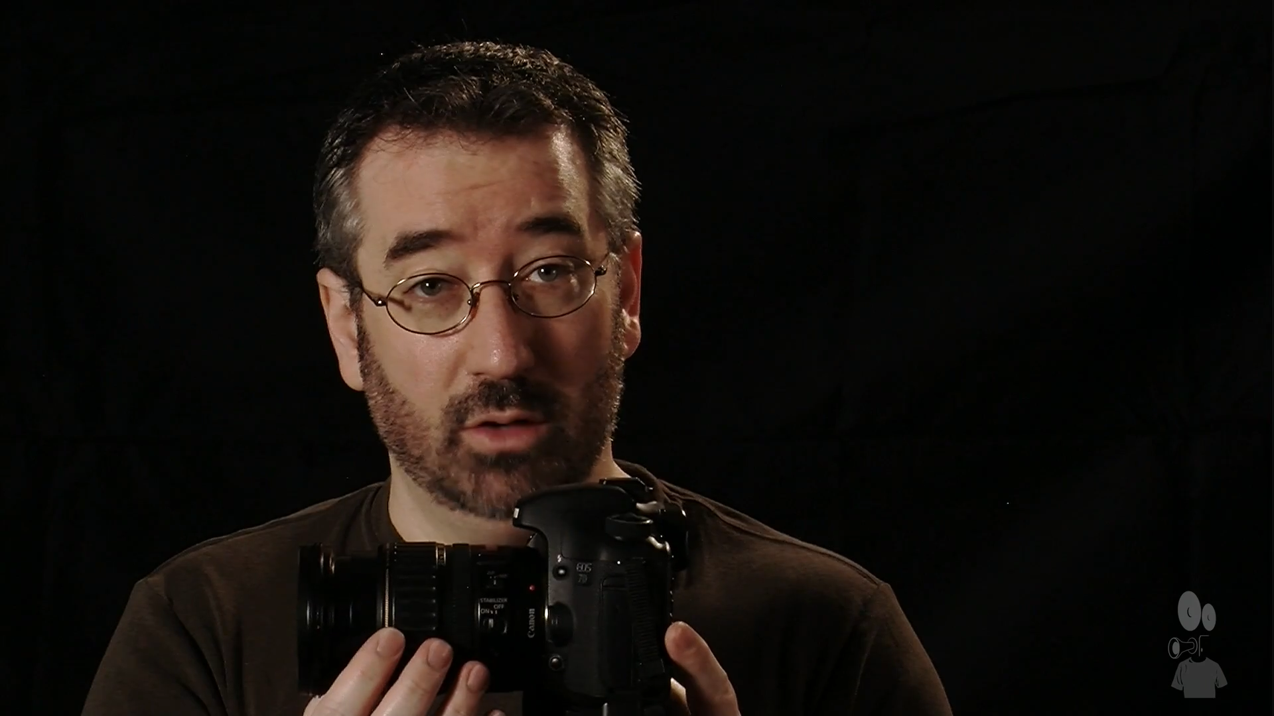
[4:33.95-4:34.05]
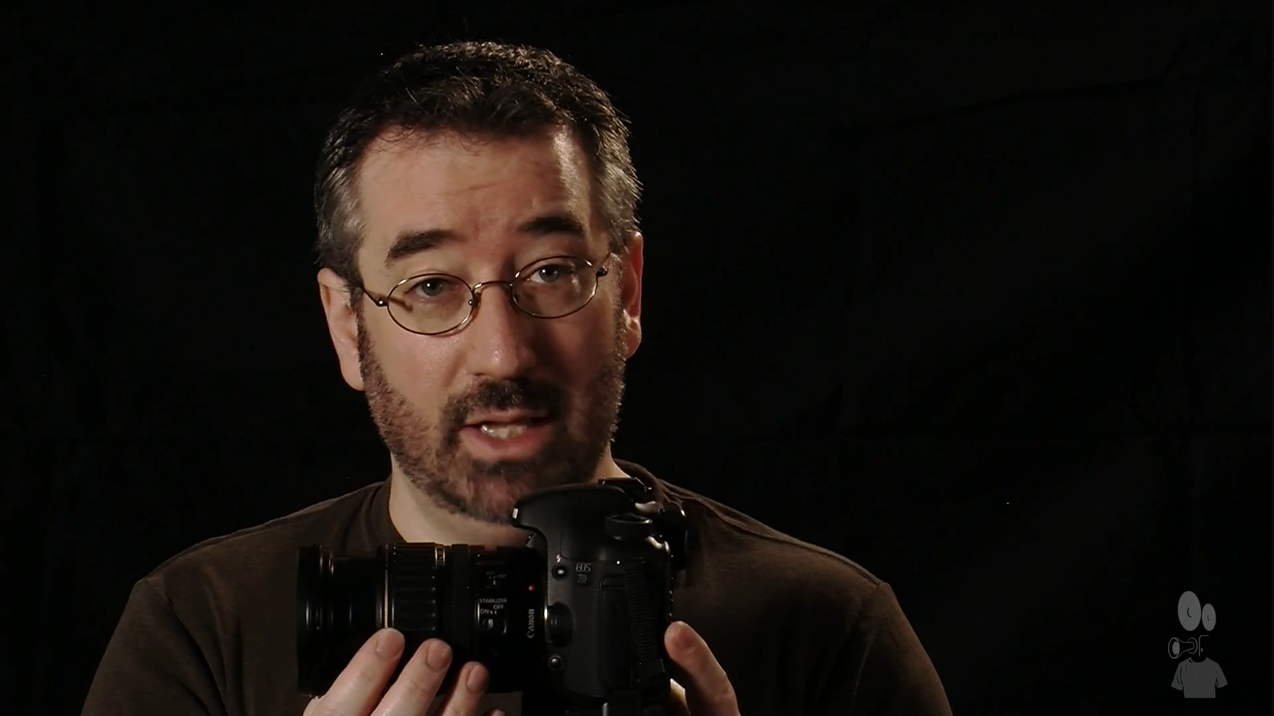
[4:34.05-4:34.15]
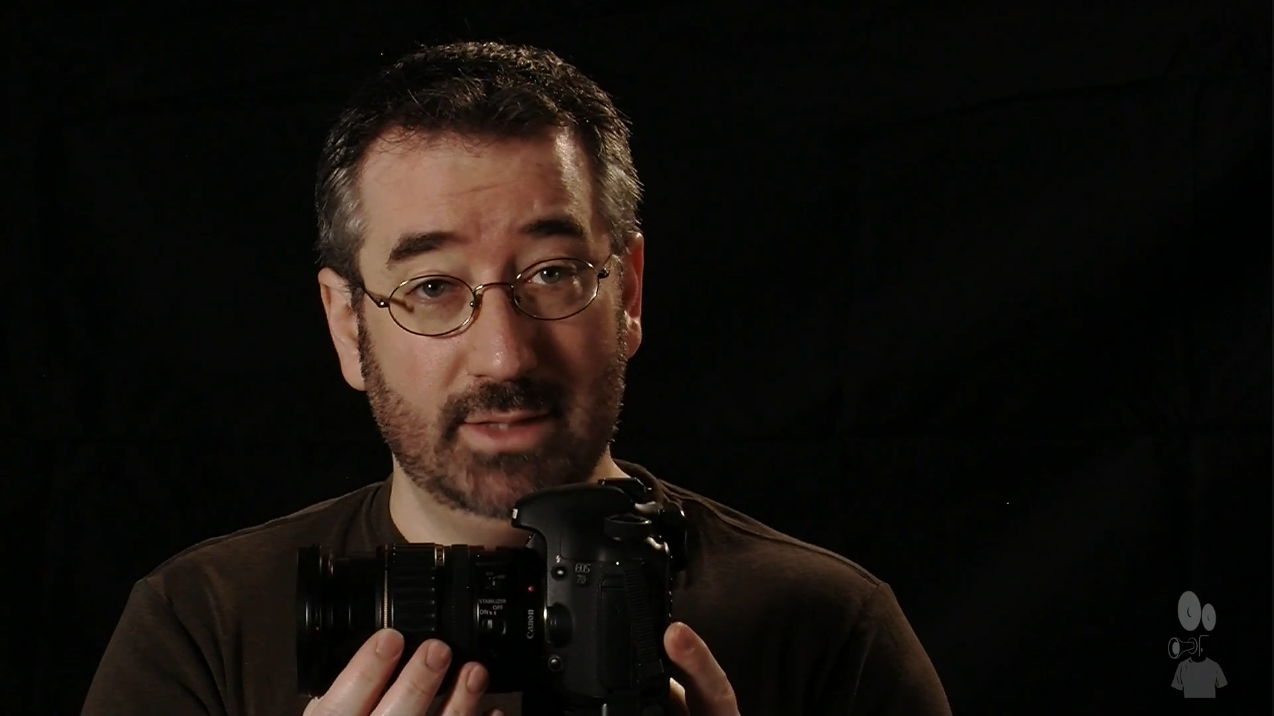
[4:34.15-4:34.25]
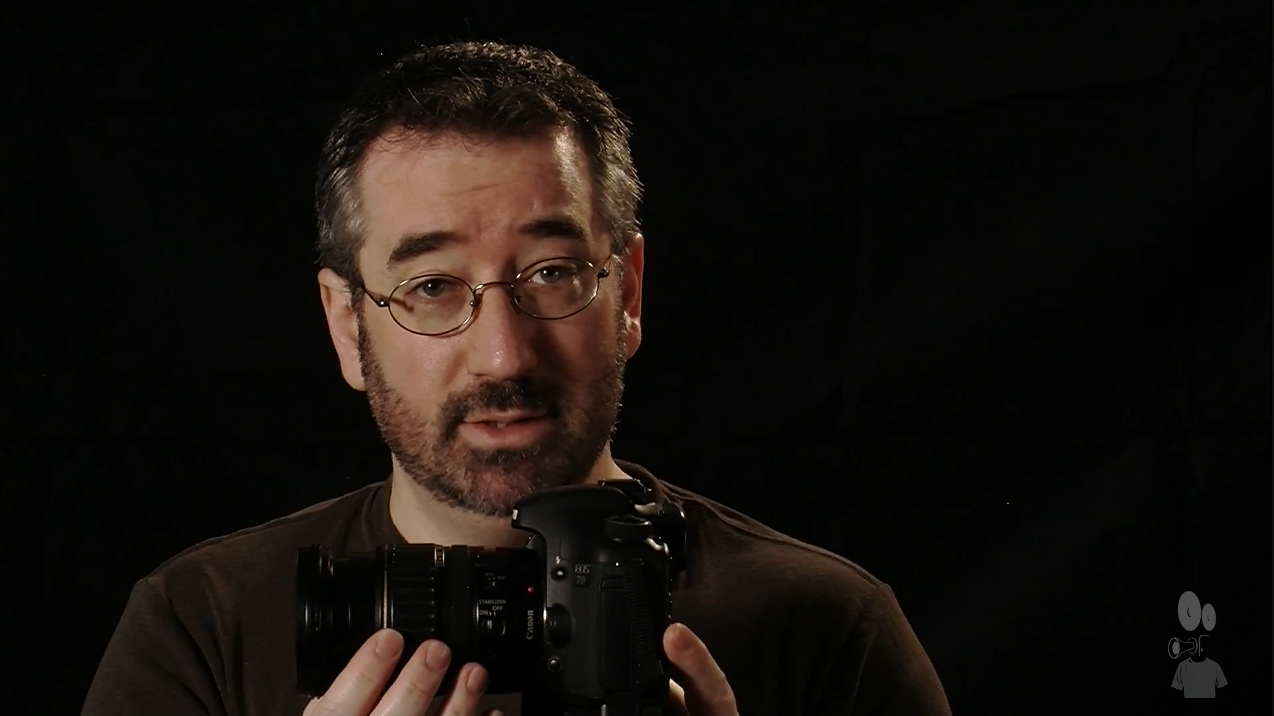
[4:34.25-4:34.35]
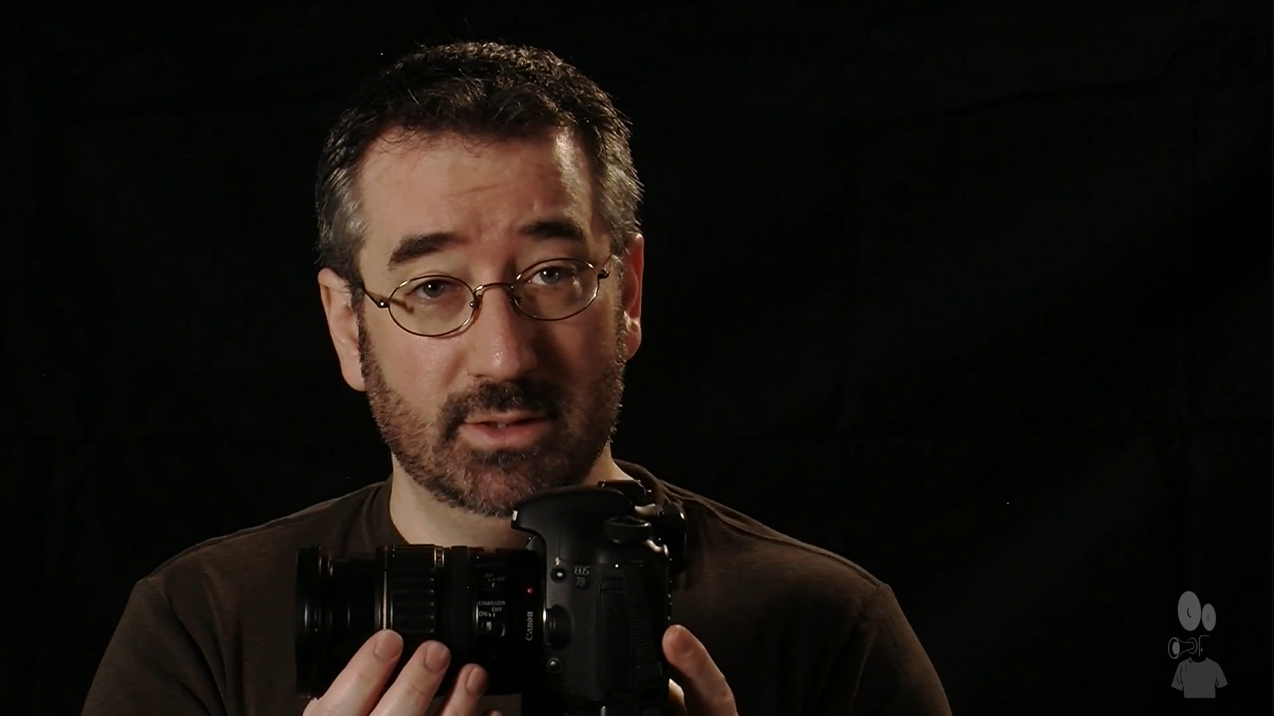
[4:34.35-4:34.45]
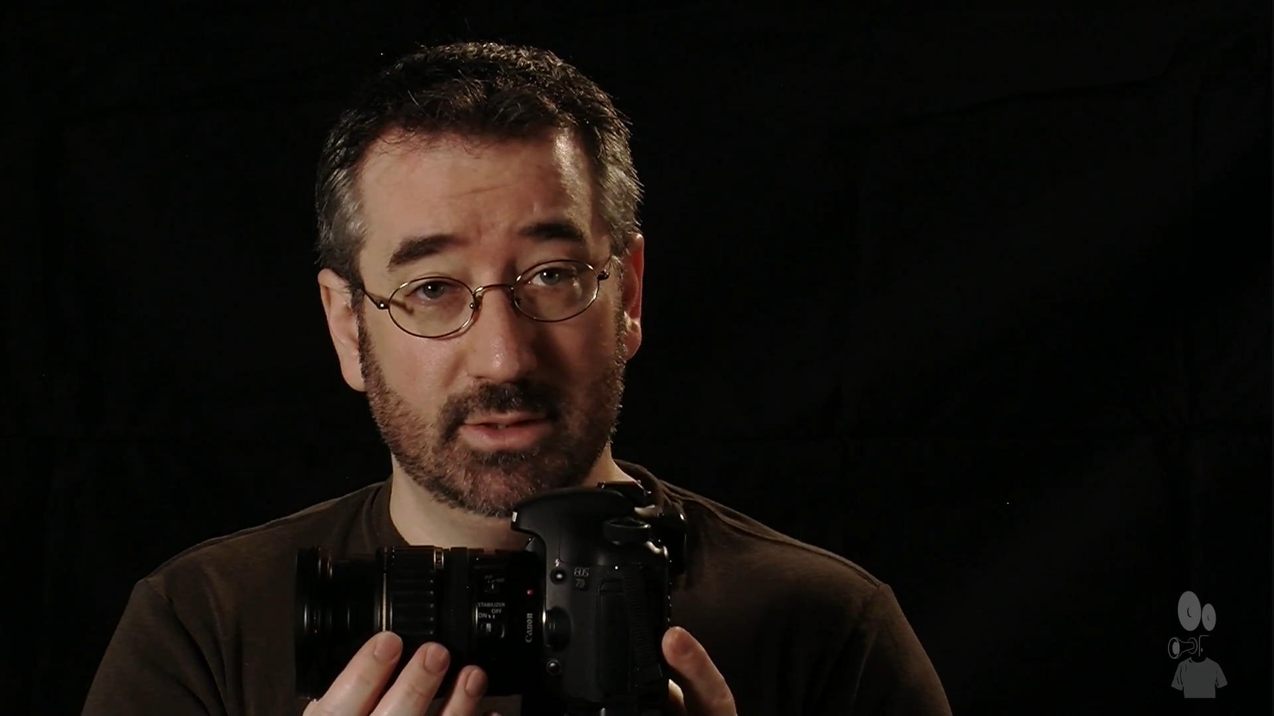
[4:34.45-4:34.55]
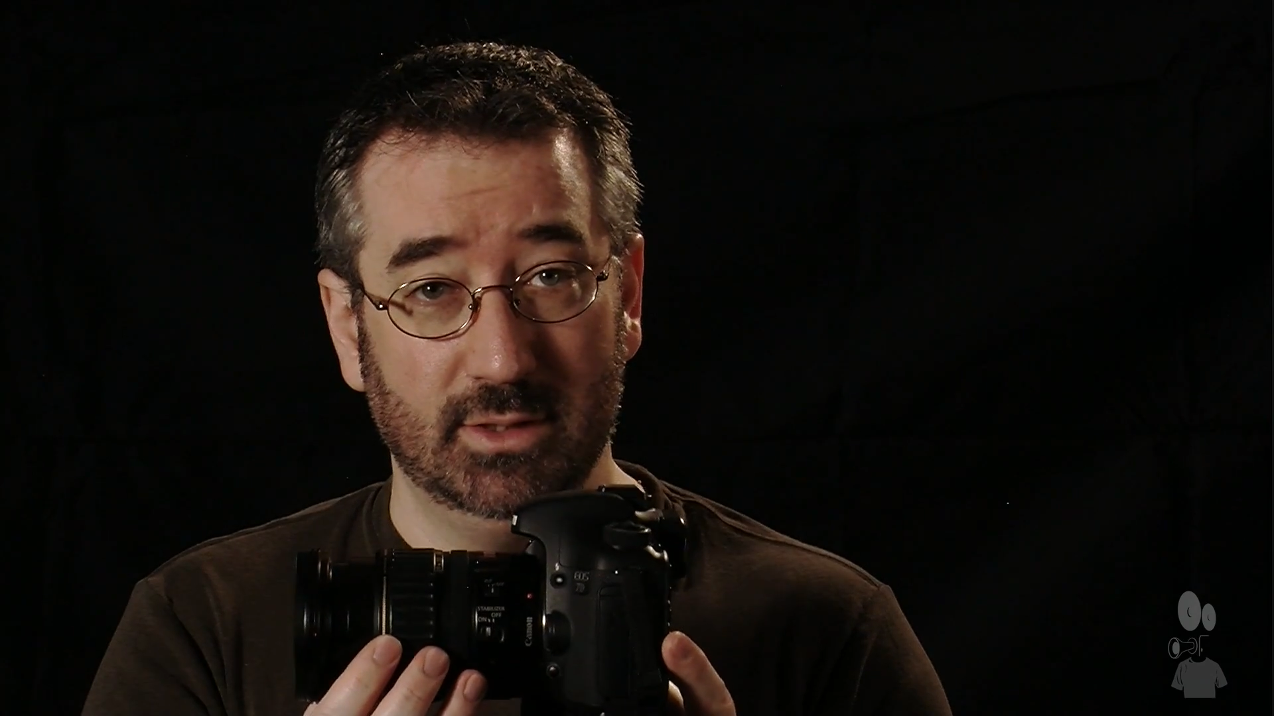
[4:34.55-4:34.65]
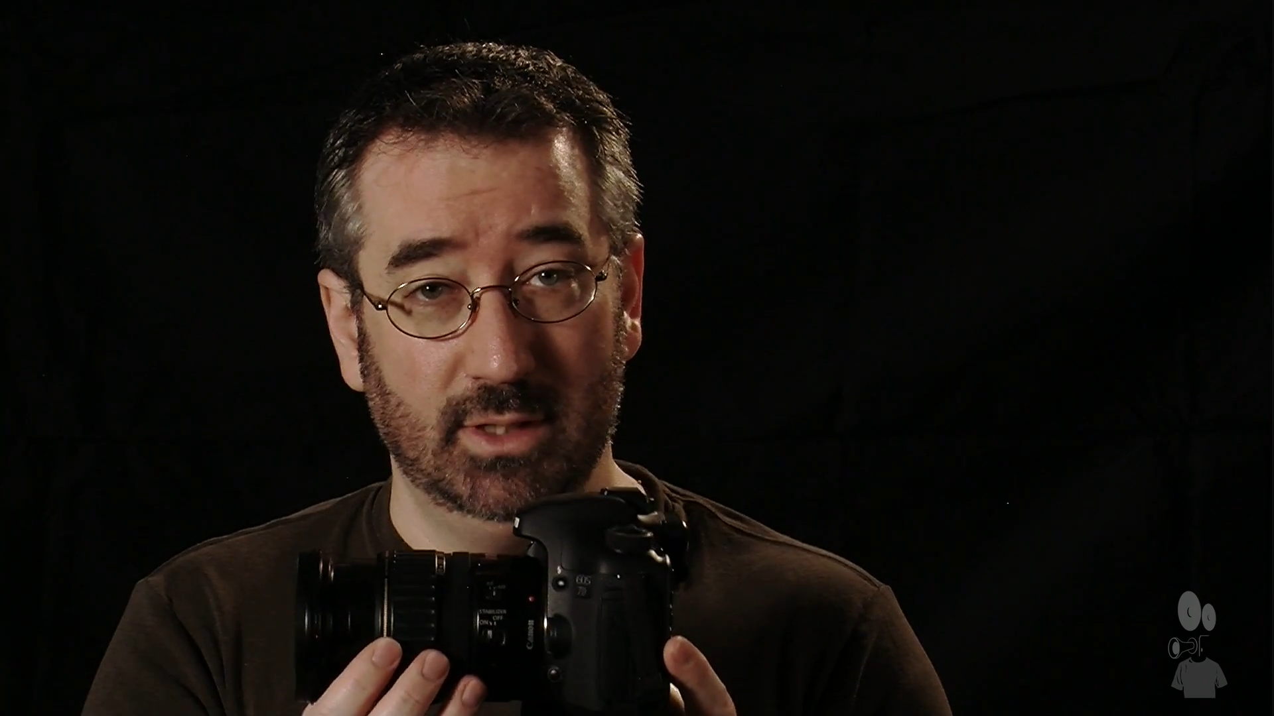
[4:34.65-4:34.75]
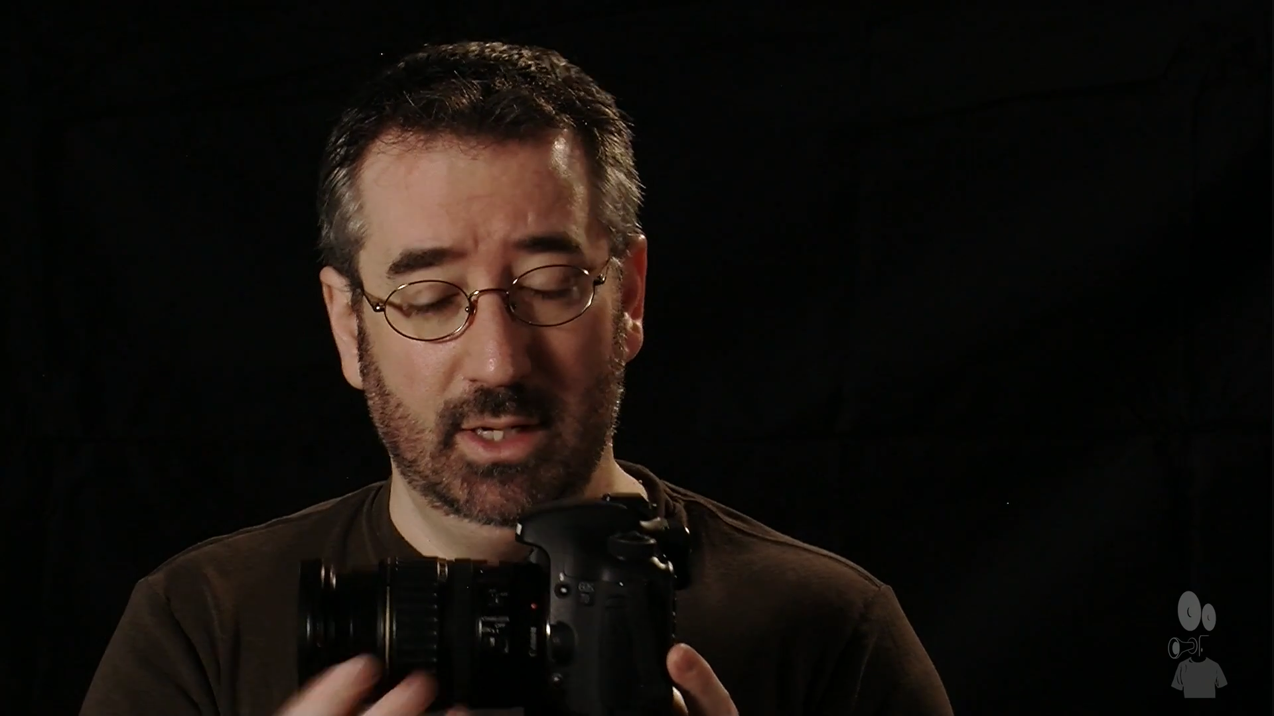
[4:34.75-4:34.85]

lenses.